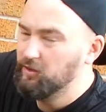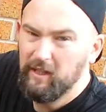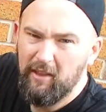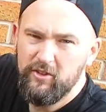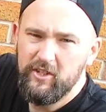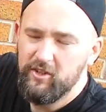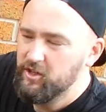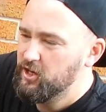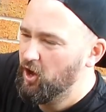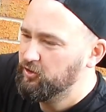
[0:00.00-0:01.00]
lances and
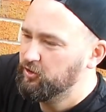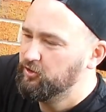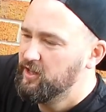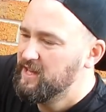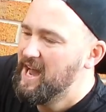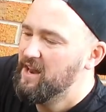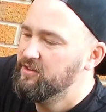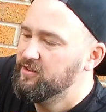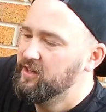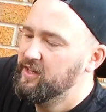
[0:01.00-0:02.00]
your nozzles in the
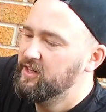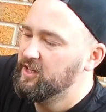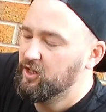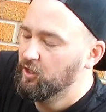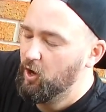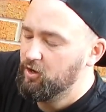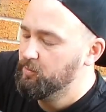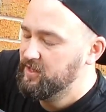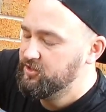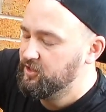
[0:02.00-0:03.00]
end, you can lock
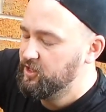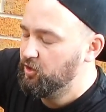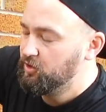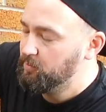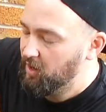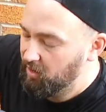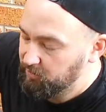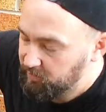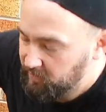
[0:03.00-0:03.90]
them in so they don't come off.